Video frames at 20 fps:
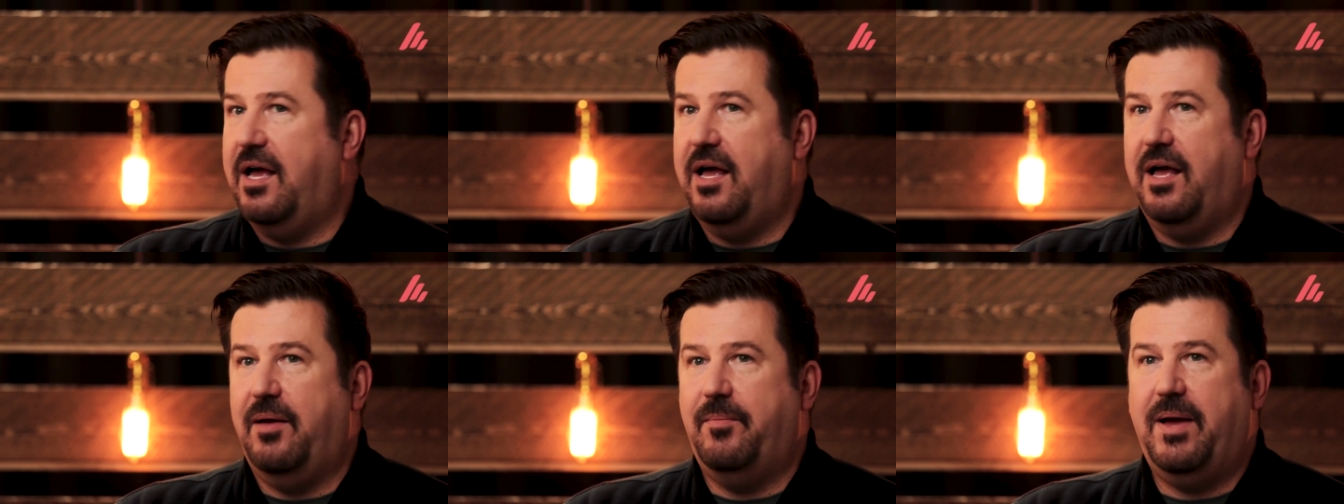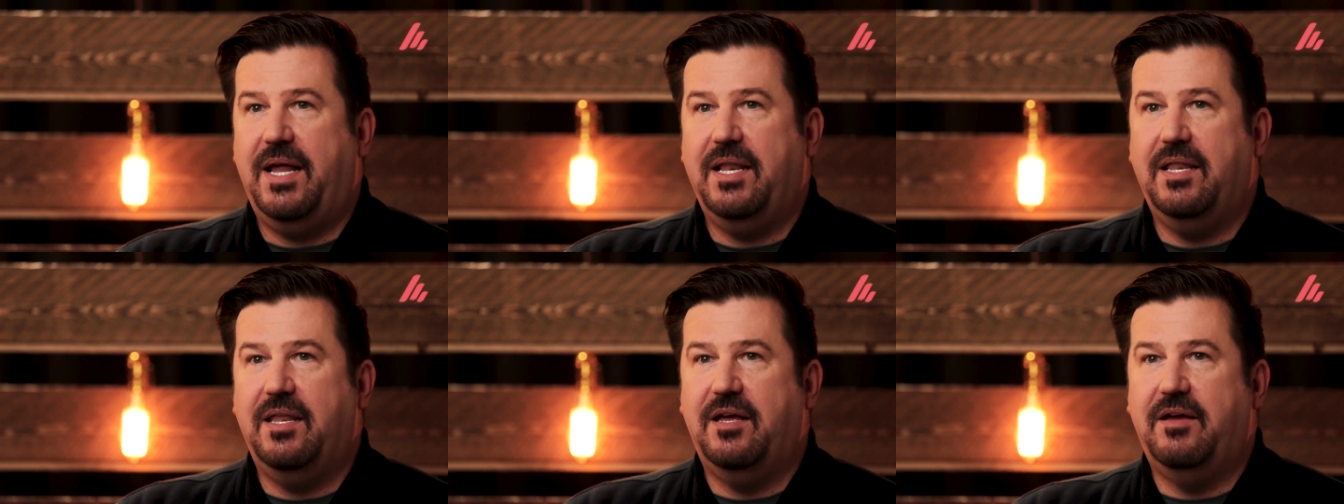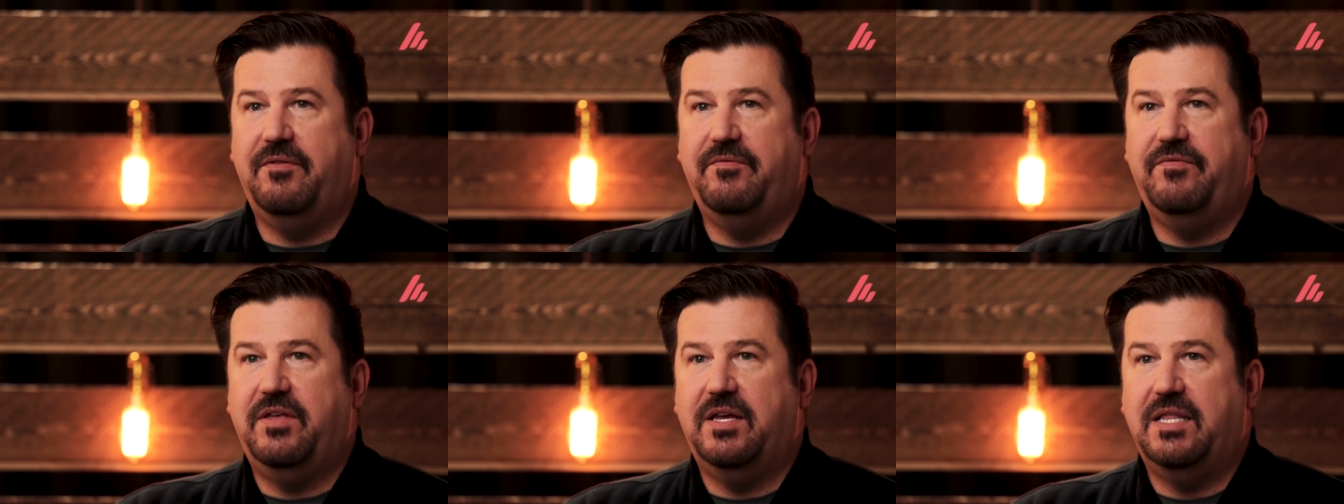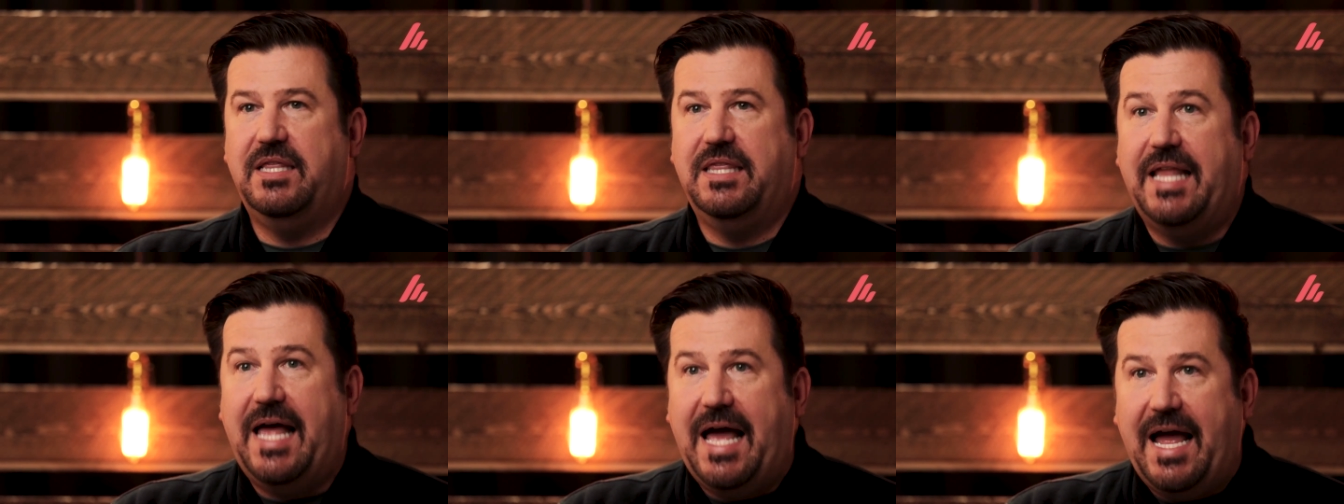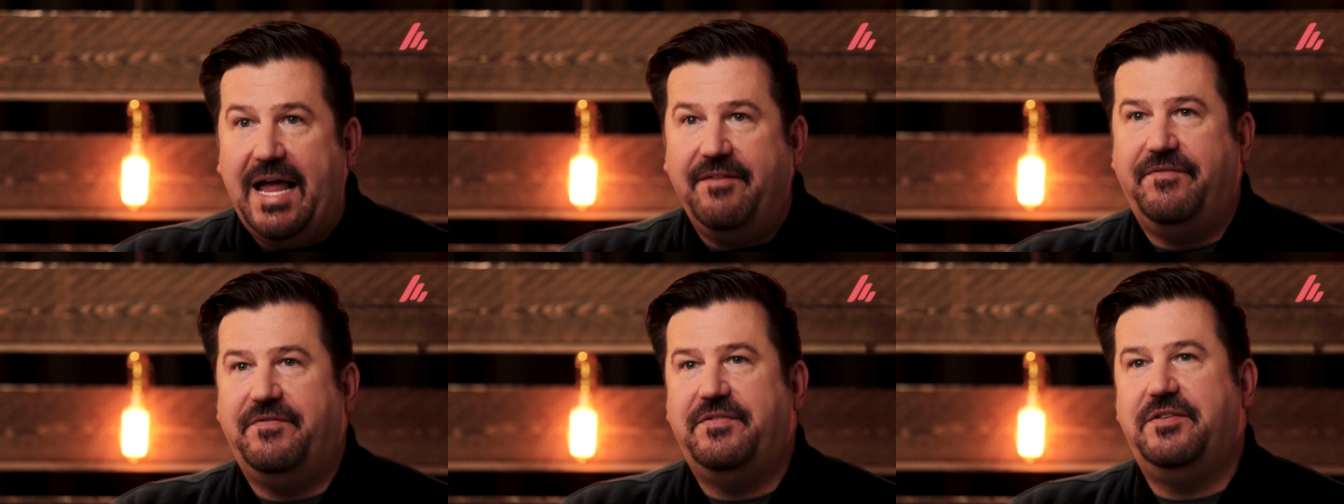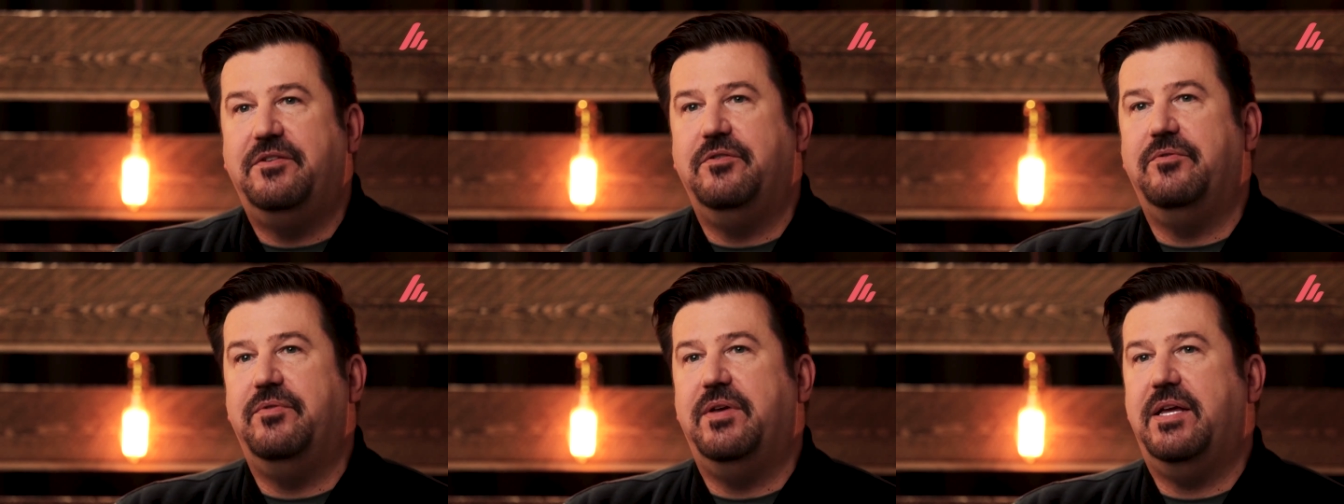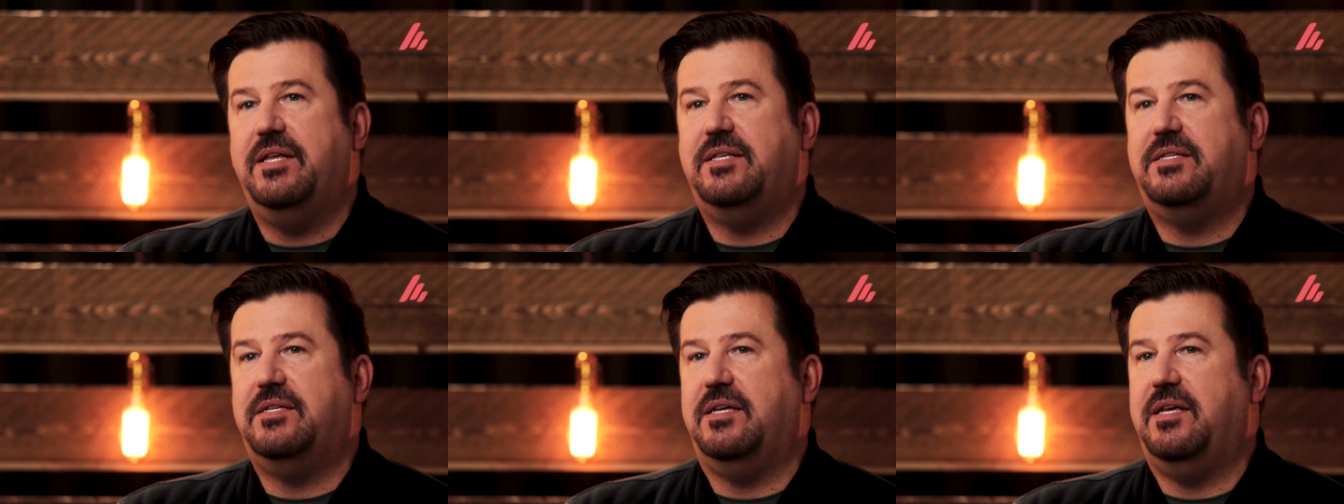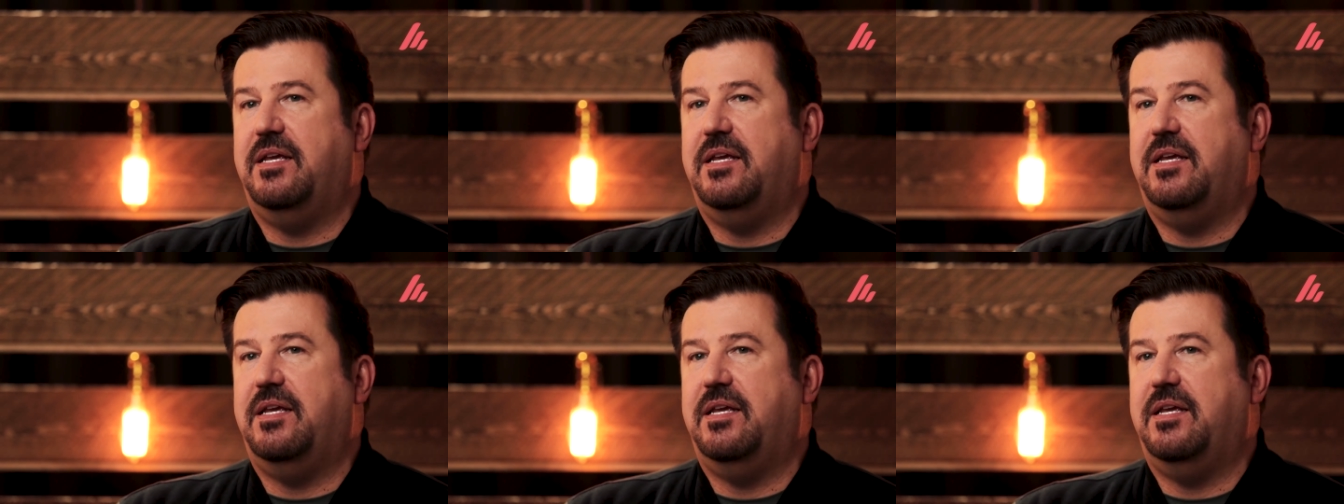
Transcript: Um, I love the life to it.